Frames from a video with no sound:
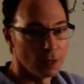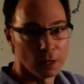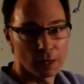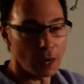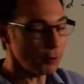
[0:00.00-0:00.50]

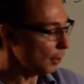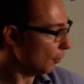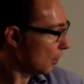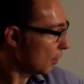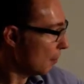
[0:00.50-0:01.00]

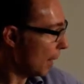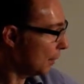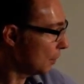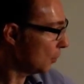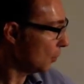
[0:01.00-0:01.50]
Calculate the
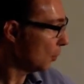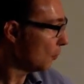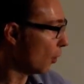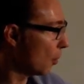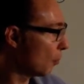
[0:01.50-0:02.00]
magnitude of
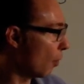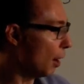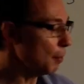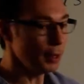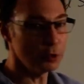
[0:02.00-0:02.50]
r
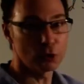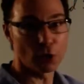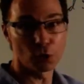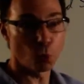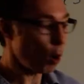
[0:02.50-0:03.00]
prime, and it's
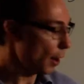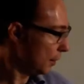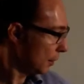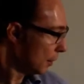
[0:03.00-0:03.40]
just 1.